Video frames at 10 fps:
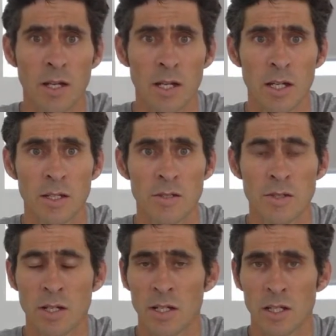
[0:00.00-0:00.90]
and
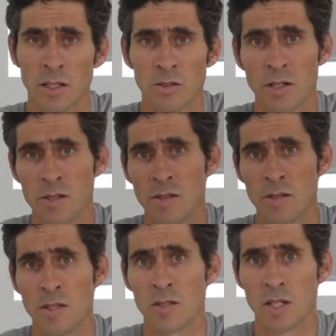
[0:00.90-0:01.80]

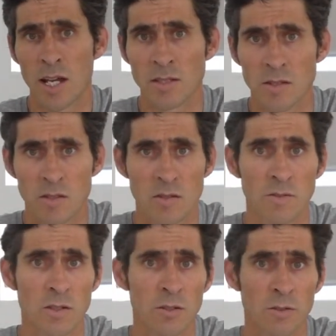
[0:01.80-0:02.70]
increases the chances of
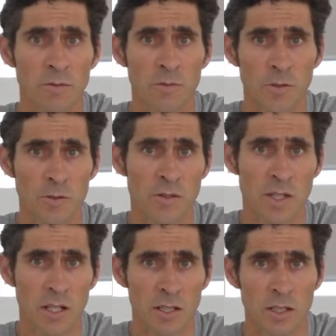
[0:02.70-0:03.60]
your fruit
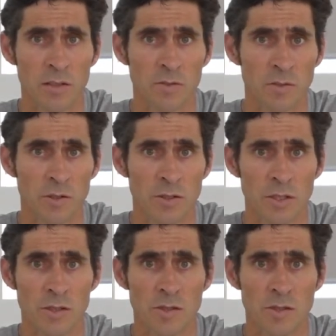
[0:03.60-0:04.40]
selling in the future.